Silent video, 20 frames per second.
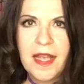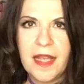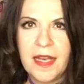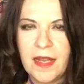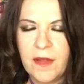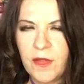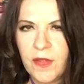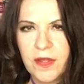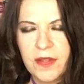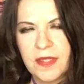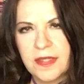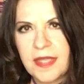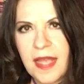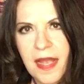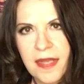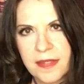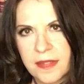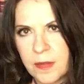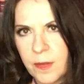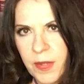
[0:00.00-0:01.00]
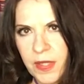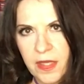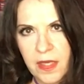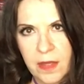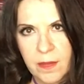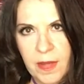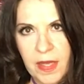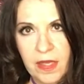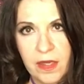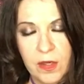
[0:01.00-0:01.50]
and I thought this has to be
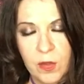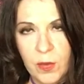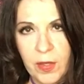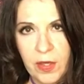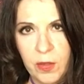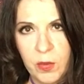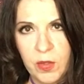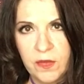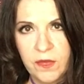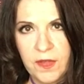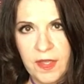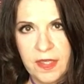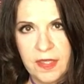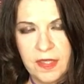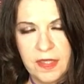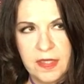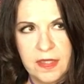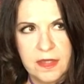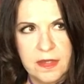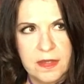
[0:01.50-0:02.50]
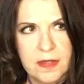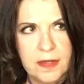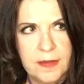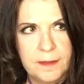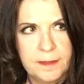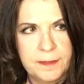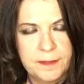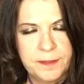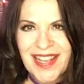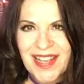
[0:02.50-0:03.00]
about a werewolf, and it is.
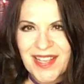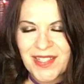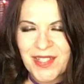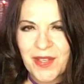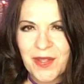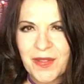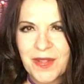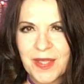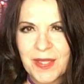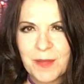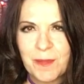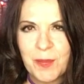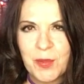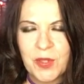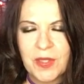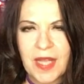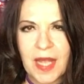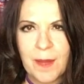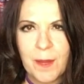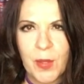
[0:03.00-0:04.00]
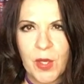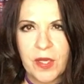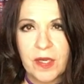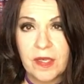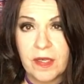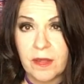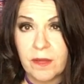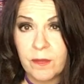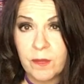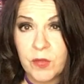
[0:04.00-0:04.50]
So this book I bought
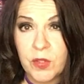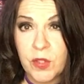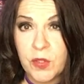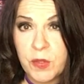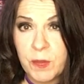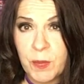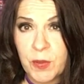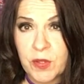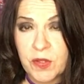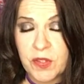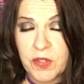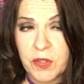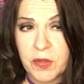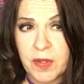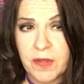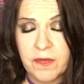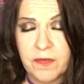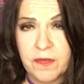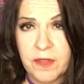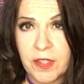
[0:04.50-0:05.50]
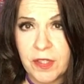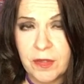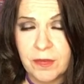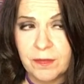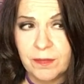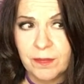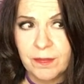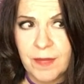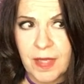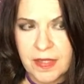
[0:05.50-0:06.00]
in a used bookstore a few
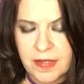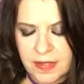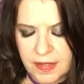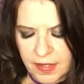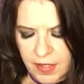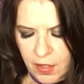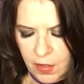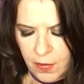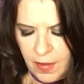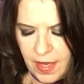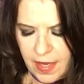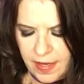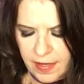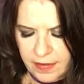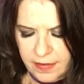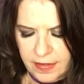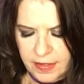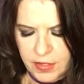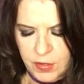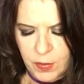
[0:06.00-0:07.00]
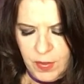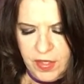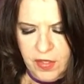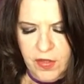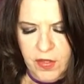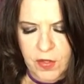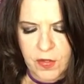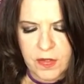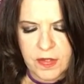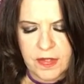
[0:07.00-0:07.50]
months ago, and it's one of
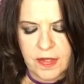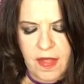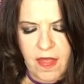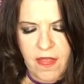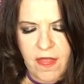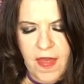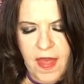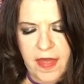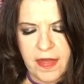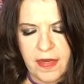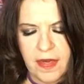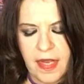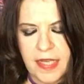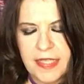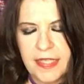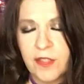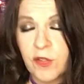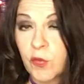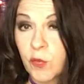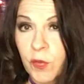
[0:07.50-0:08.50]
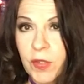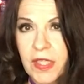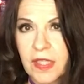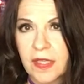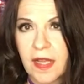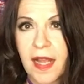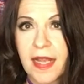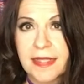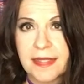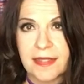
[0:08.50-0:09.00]
those that I didn't
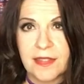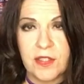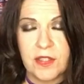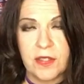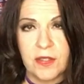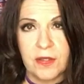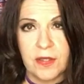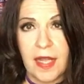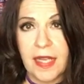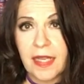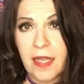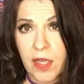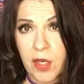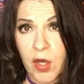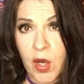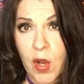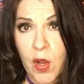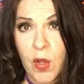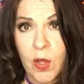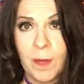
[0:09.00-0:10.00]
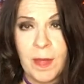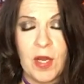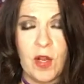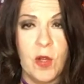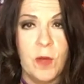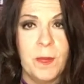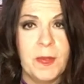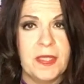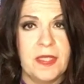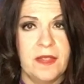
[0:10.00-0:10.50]
realize until I got it home and
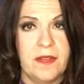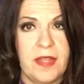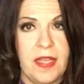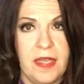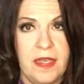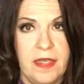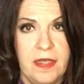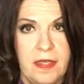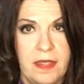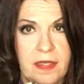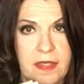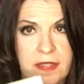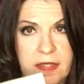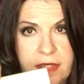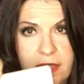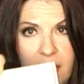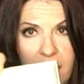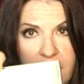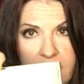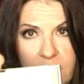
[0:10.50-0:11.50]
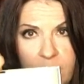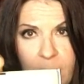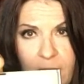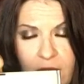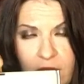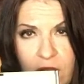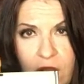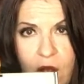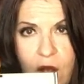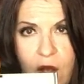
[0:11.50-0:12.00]
opened it that it's signed by the